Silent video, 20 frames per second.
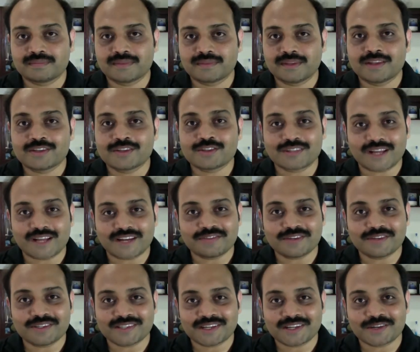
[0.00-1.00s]
So that
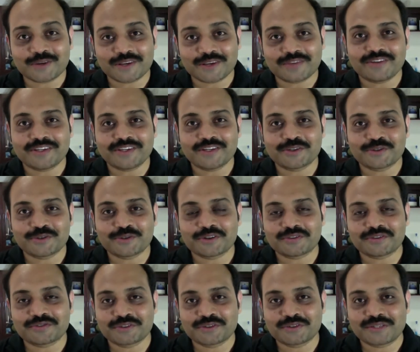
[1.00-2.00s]
was a quick video tour
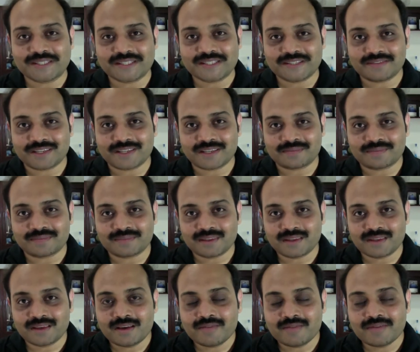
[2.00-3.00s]
of Google TV.
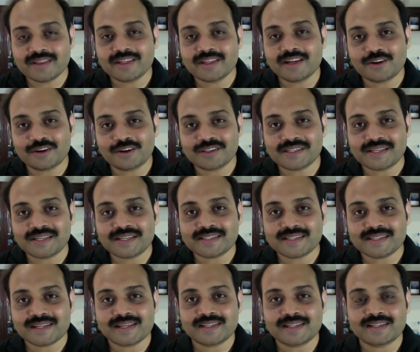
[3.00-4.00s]
When they launched
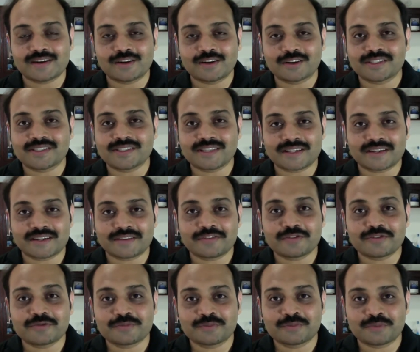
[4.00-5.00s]
initially, the Logitech
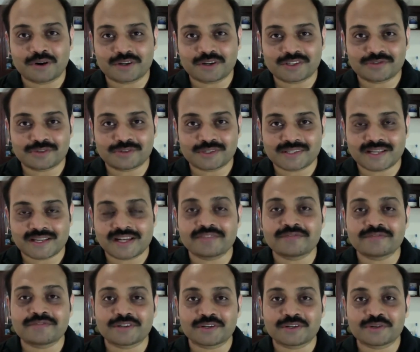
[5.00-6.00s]
Revue box was selling
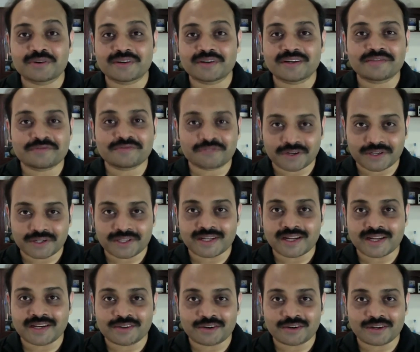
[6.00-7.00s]
for
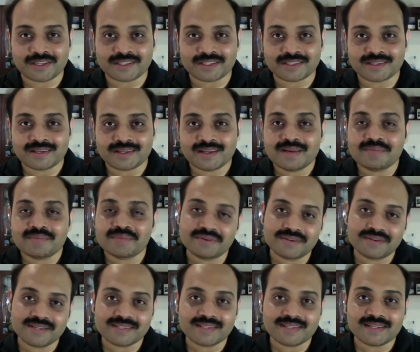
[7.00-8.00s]
$249, but
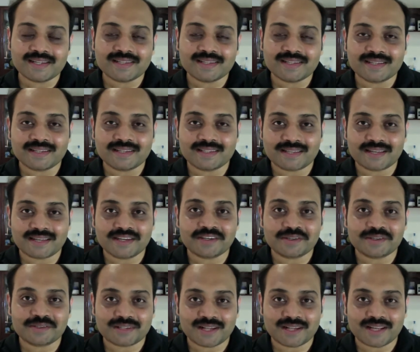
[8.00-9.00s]
recently they decided to
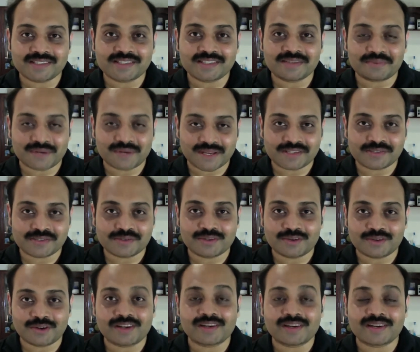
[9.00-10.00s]
slash the price to
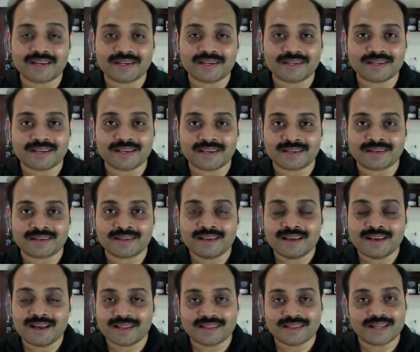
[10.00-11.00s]
$99,
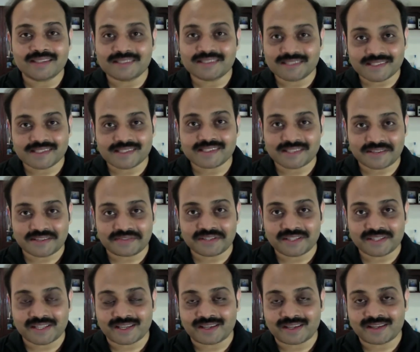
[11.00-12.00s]
and that changes
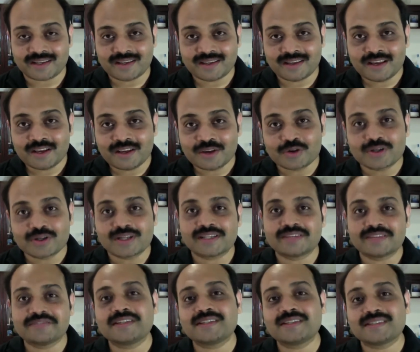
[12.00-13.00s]
everything. Google
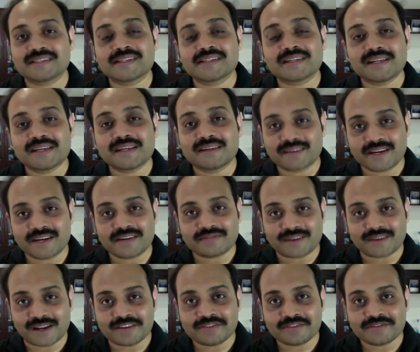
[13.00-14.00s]
TV is certainly great
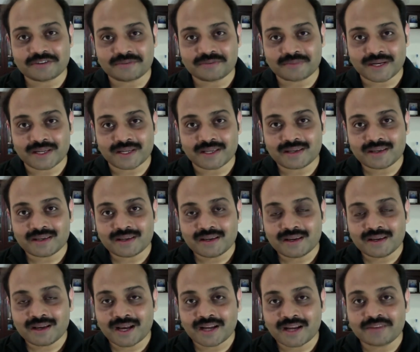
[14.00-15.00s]
value for money,
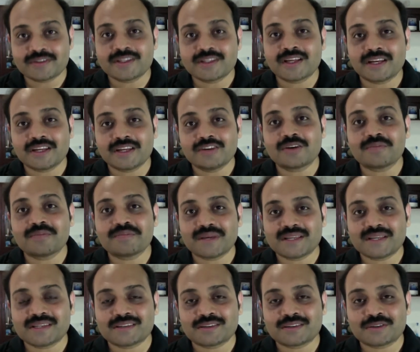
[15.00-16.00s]
and with honeycomb
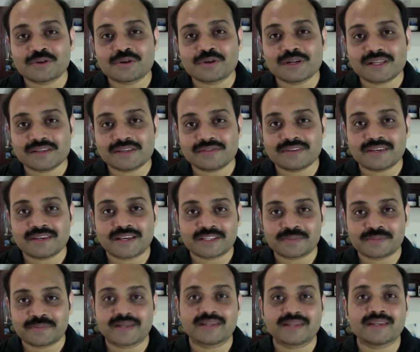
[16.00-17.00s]
based Google TV
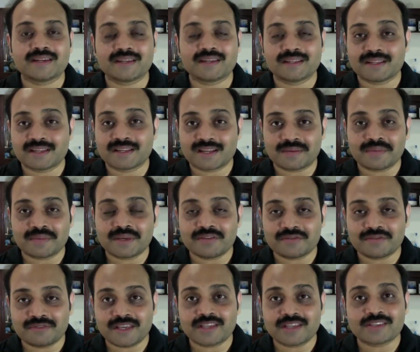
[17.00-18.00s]
expected in the
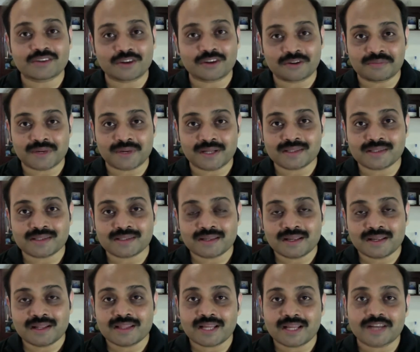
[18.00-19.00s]
coming weeks or months,
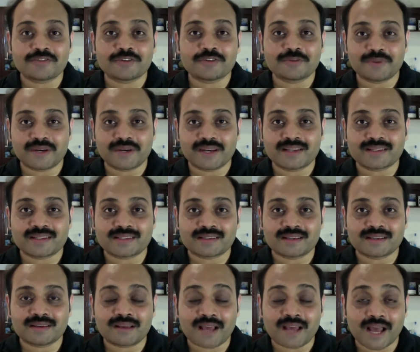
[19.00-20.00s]
that would bring
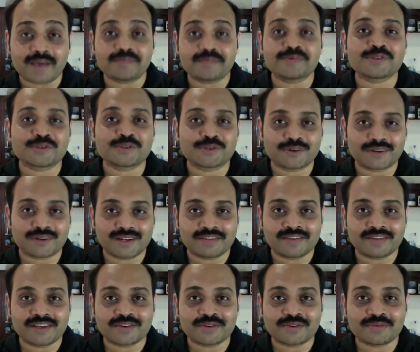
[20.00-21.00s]
apps to your
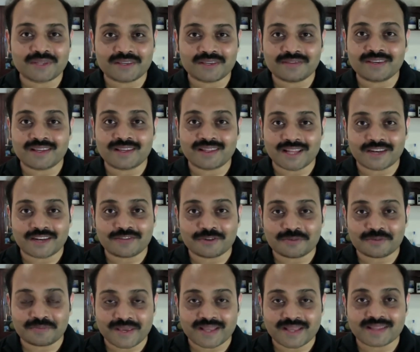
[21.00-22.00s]
living room TV, and that
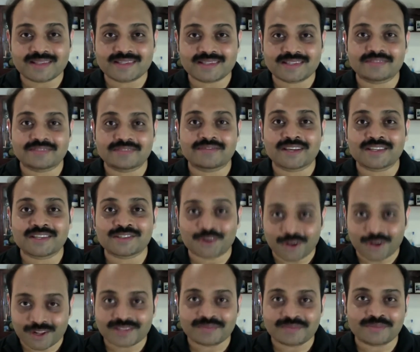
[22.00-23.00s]
would make this device
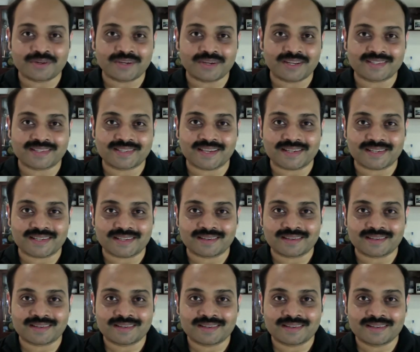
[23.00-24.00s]
all the more exciting.
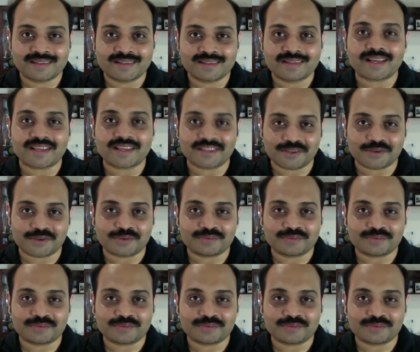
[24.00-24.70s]
Thank you.